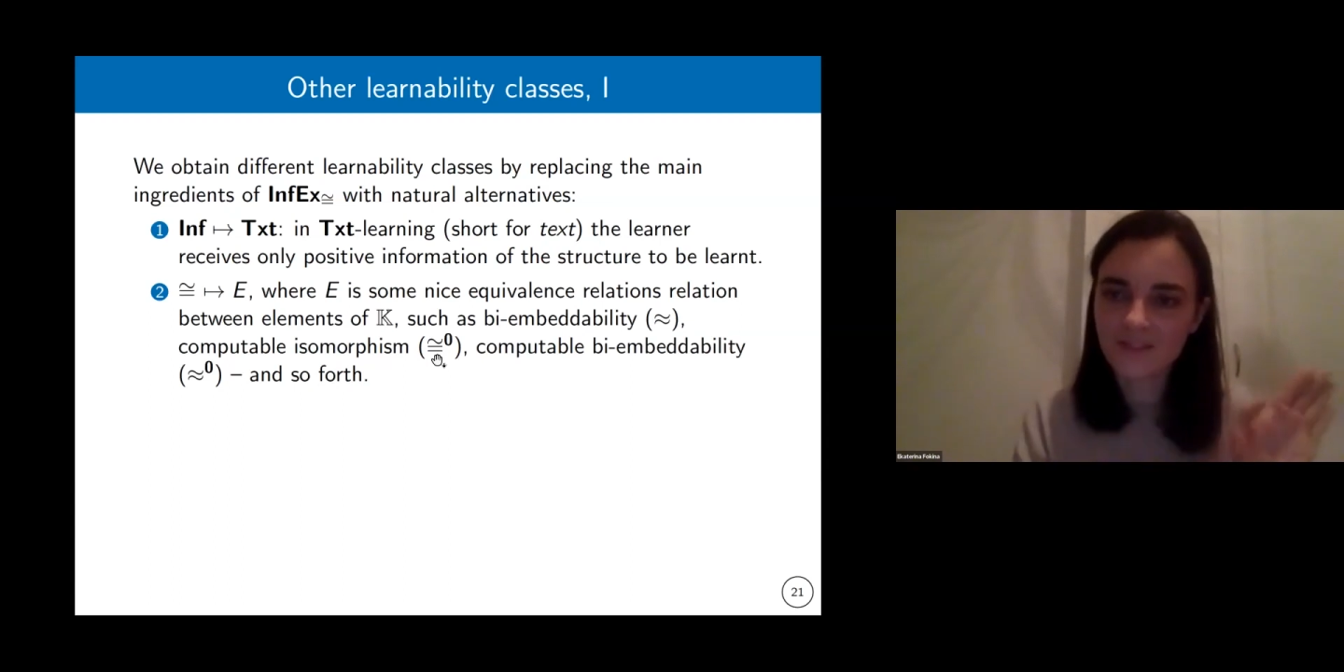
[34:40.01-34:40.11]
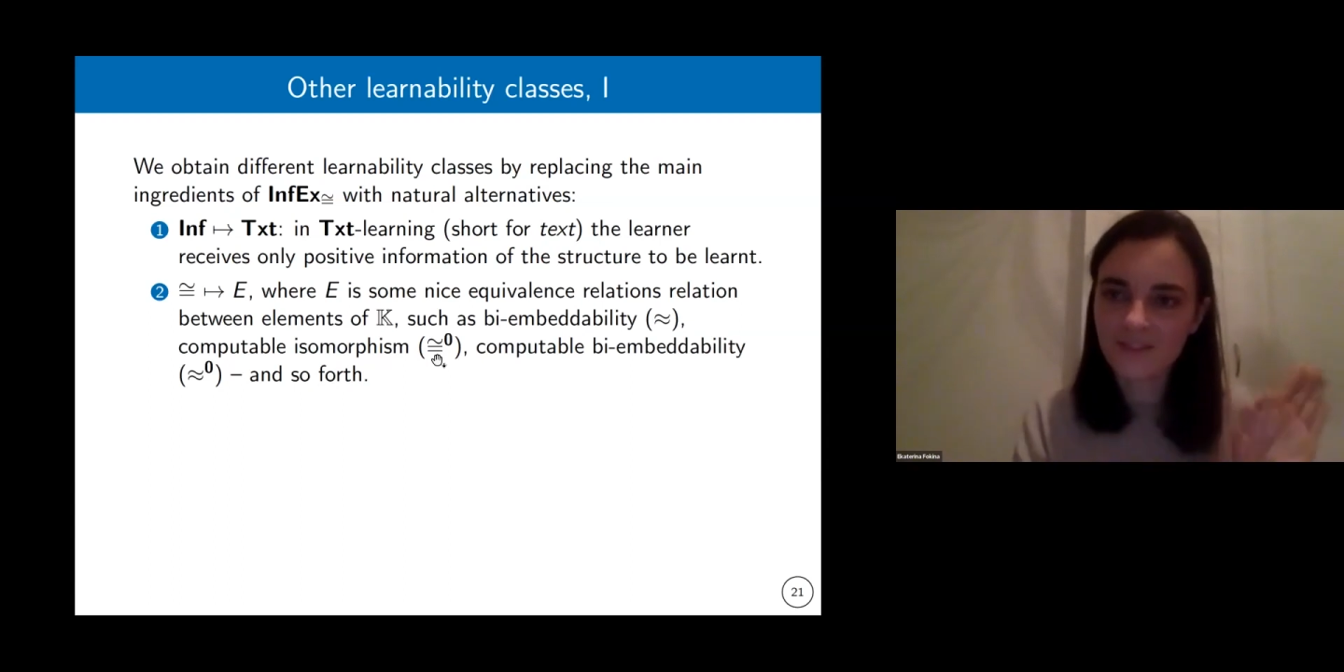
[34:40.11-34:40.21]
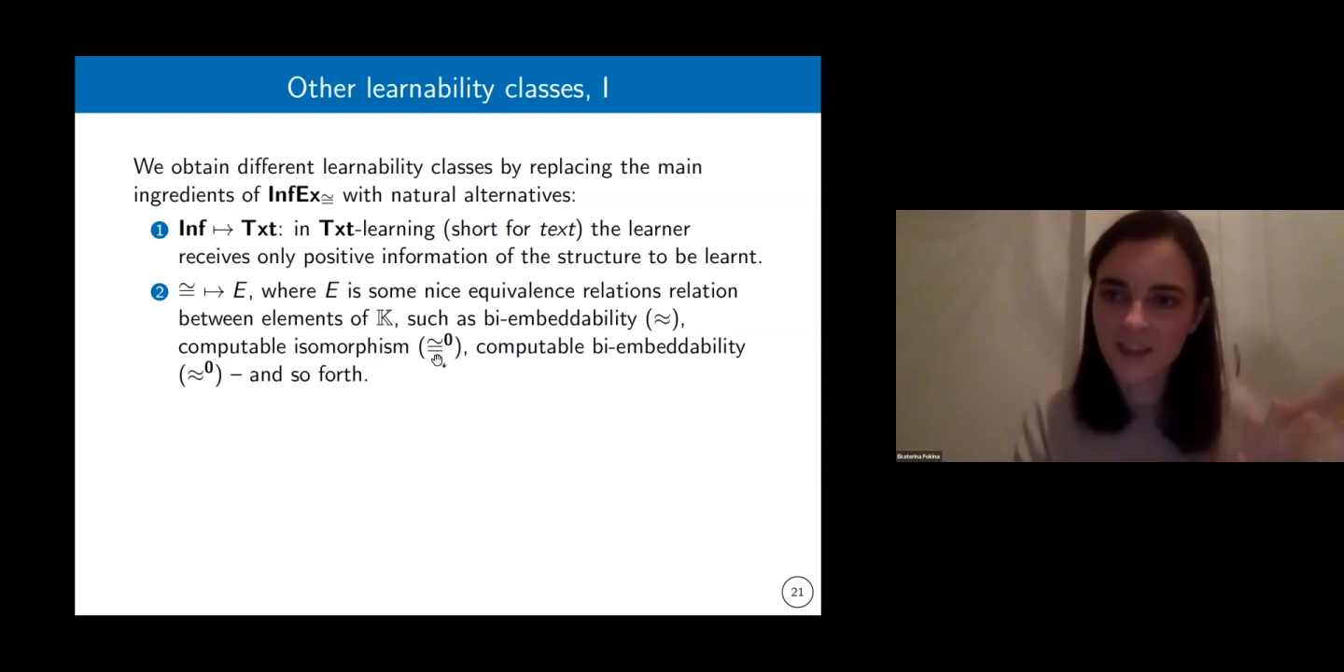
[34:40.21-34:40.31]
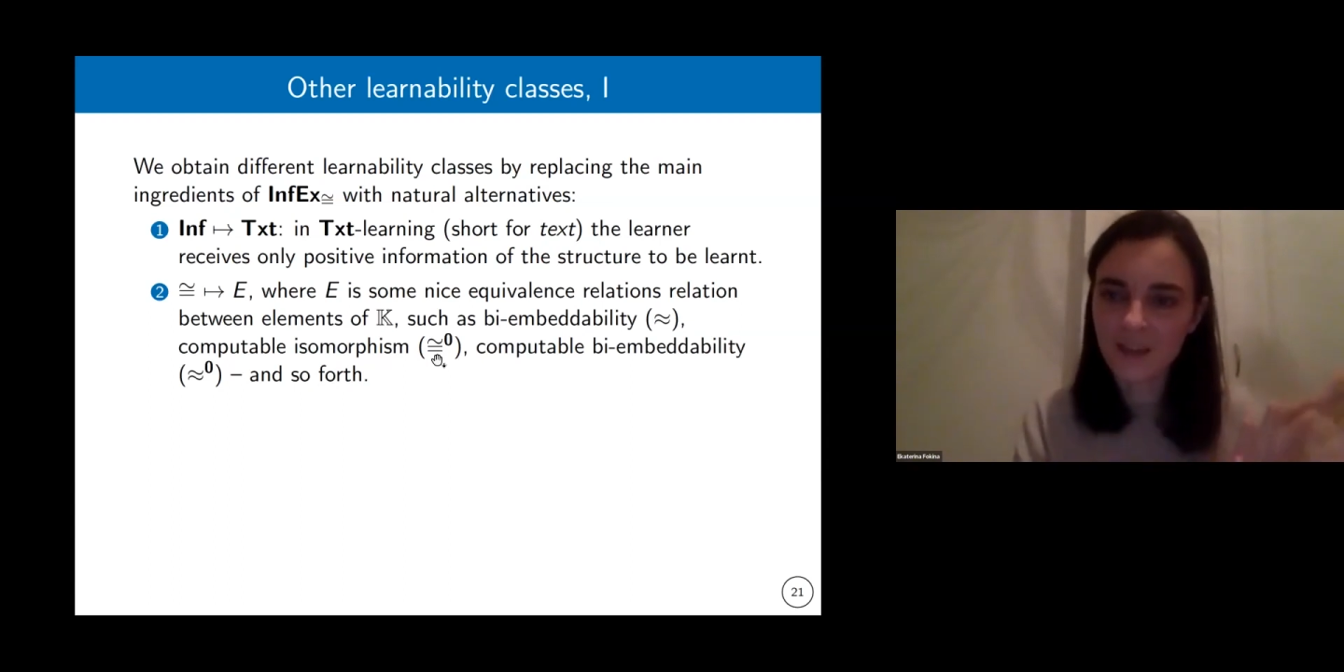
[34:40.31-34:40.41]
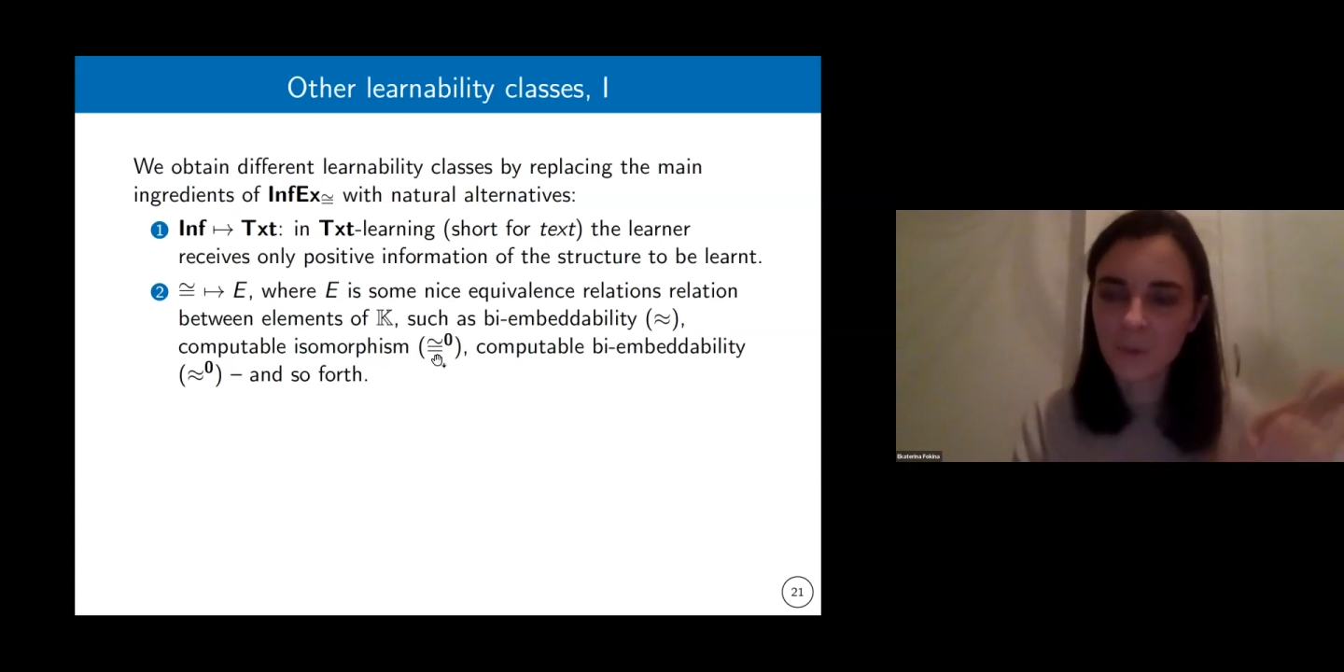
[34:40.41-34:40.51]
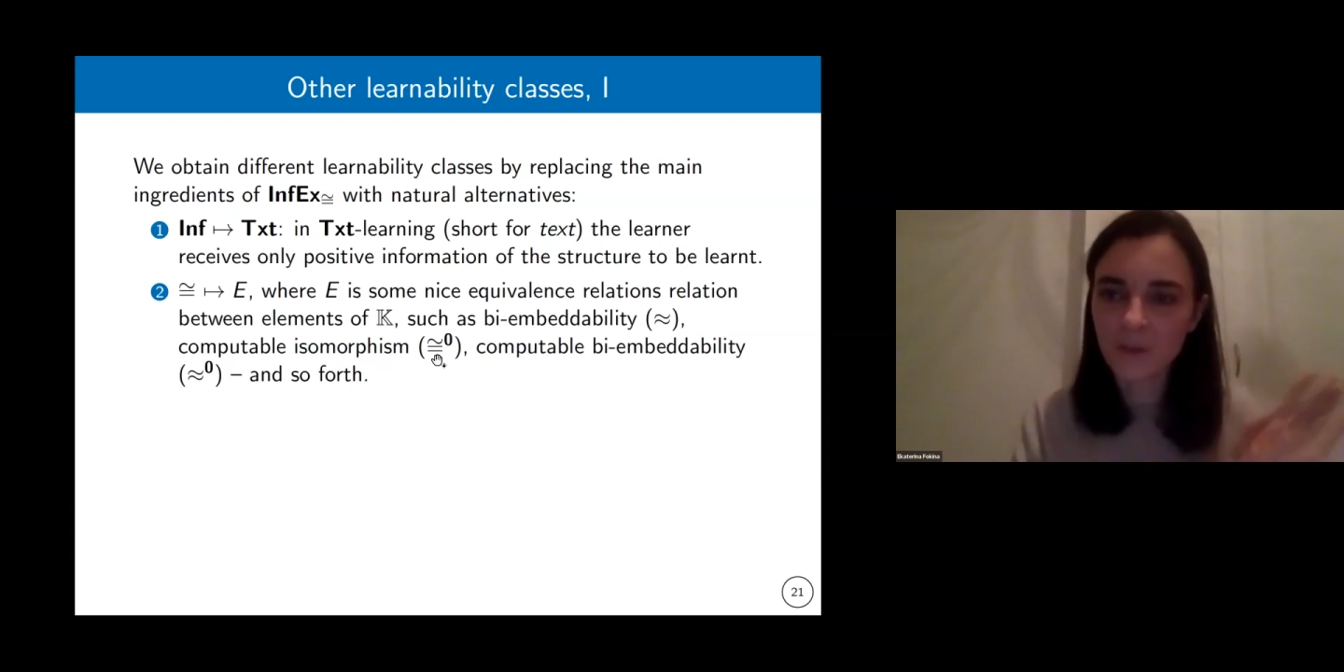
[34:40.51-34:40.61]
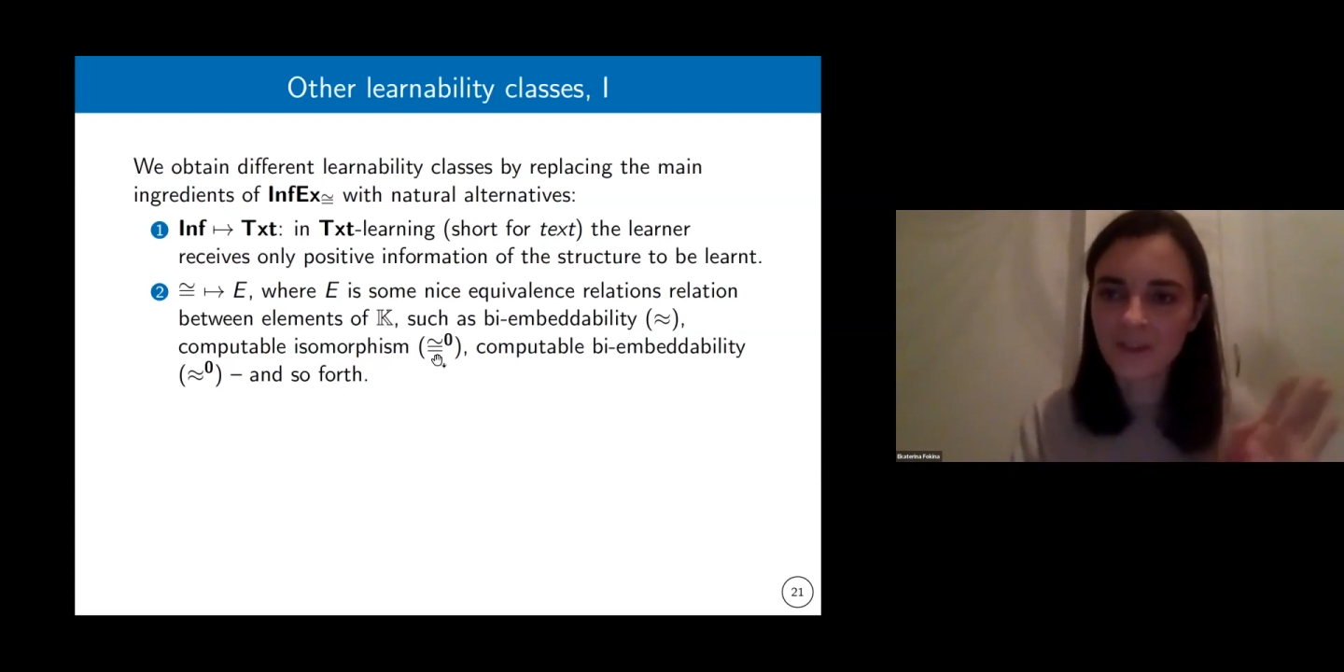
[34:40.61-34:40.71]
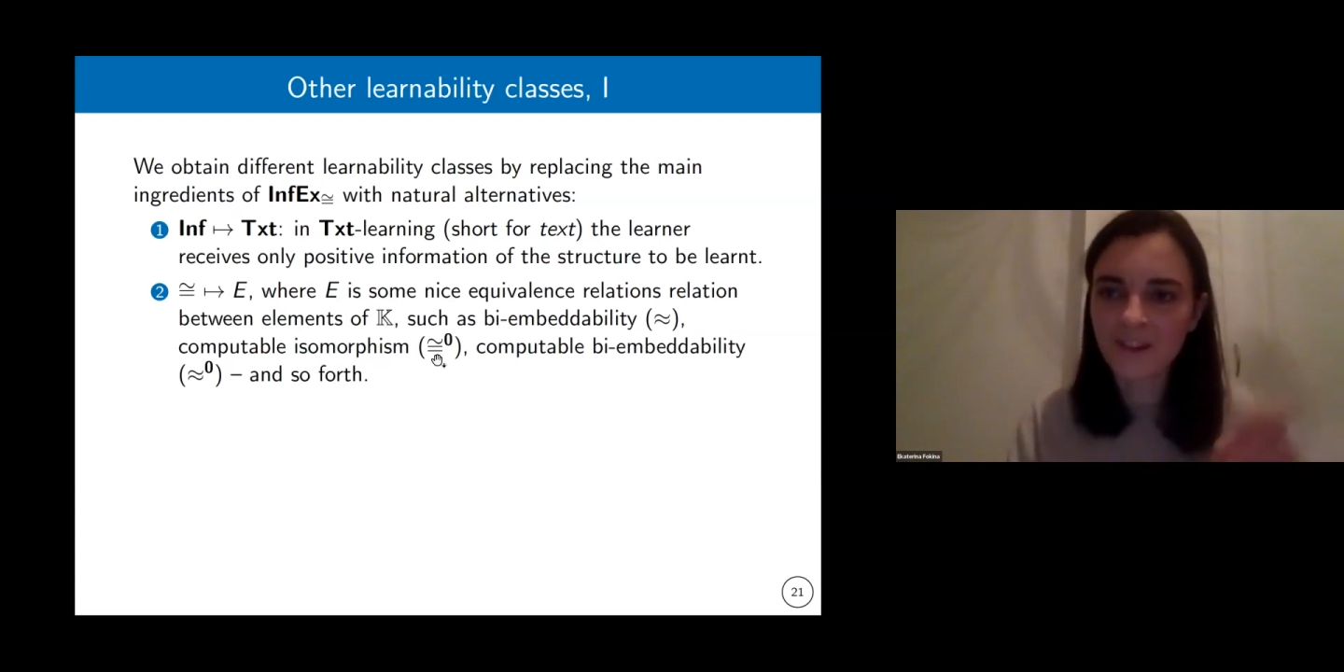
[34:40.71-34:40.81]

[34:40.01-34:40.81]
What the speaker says: the other way